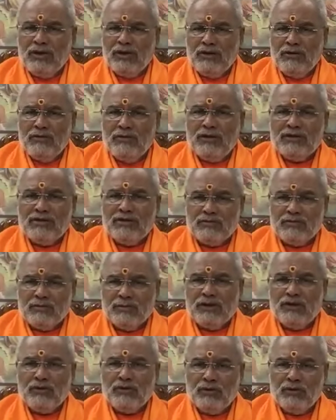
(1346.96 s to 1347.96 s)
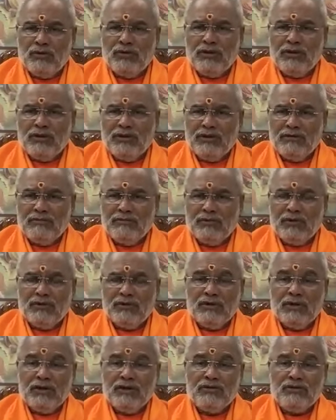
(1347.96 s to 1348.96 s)
give as my duty
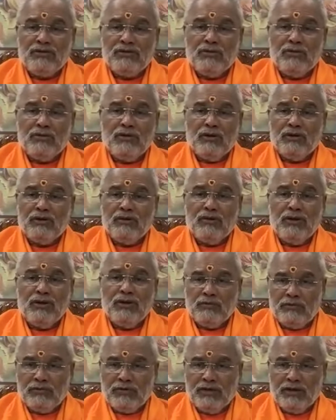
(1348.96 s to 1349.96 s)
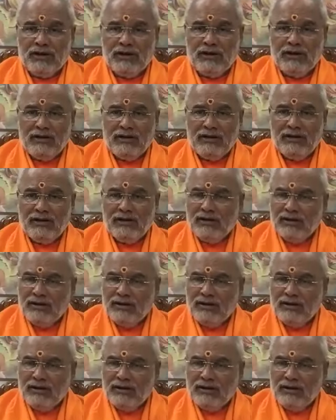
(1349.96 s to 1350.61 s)
because I should not go empty hand,